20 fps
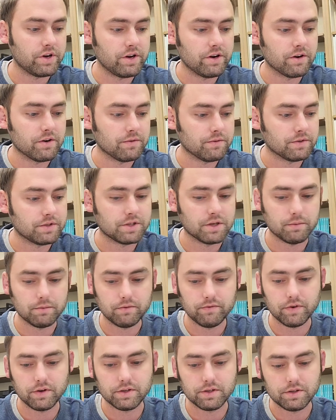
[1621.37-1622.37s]
a year. Some
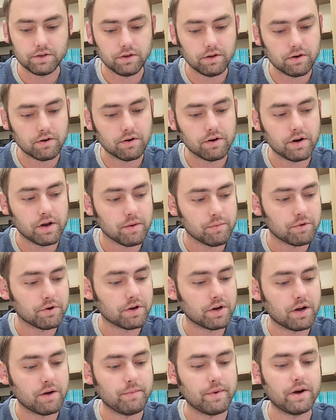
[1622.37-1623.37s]
of us still are unable
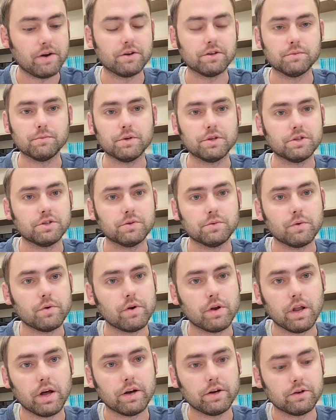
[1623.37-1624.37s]
to come out as much as we
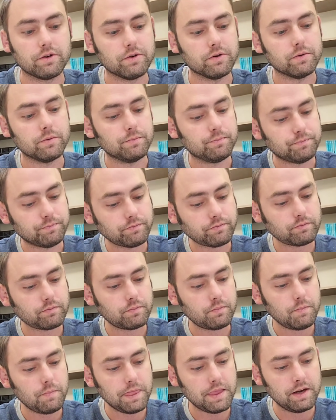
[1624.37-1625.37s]
would like to.
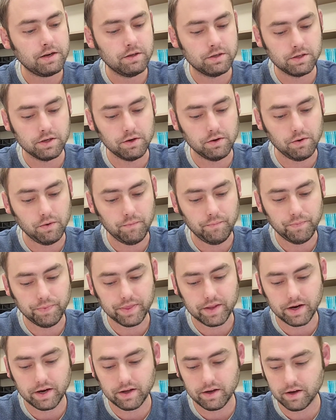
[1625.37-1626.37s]
So
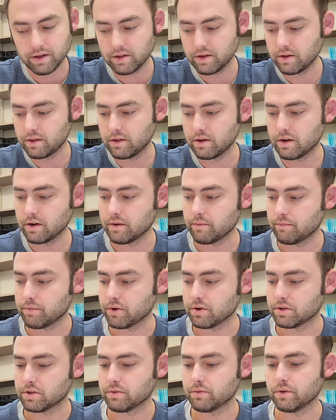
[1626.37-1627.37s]
I think that
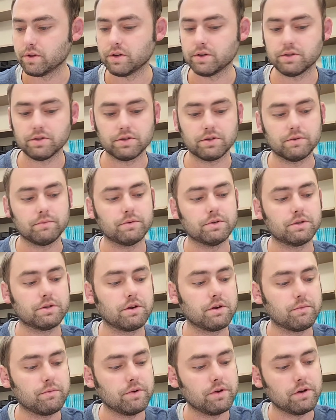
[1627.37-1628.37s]
in-person relationship is
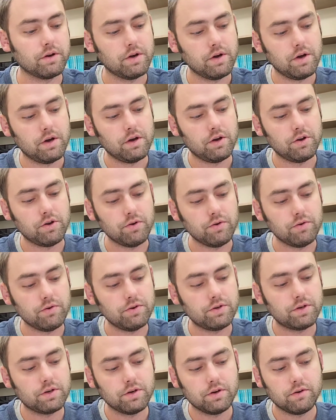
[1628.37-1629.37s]
going to be
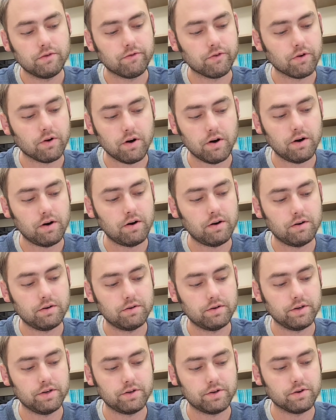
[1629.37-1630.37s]
huge for
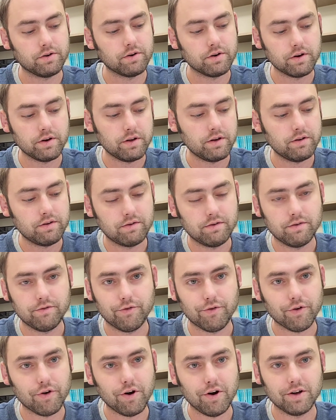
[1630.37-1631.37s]
all eternity,
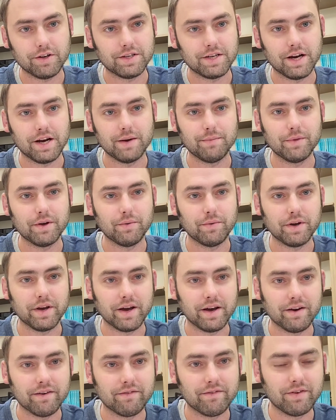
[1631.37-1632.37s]
for all time that we
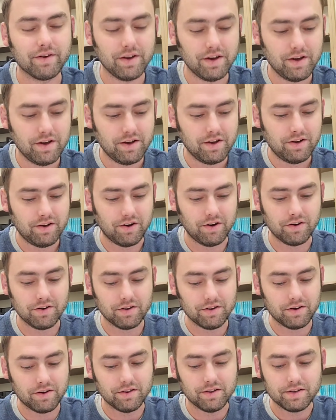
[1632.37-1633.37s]
have
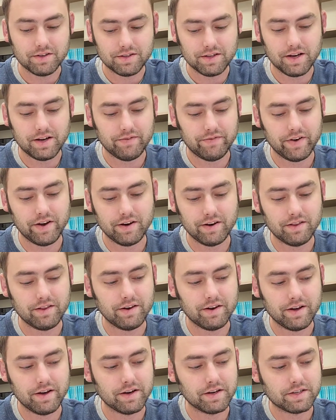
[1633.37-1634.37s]
on this life and in
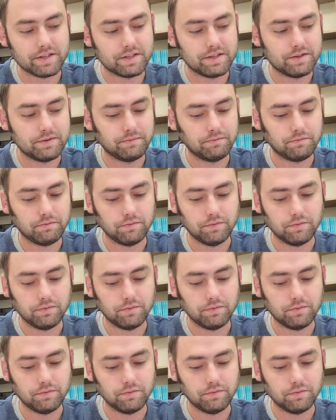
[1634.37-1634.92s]
the next.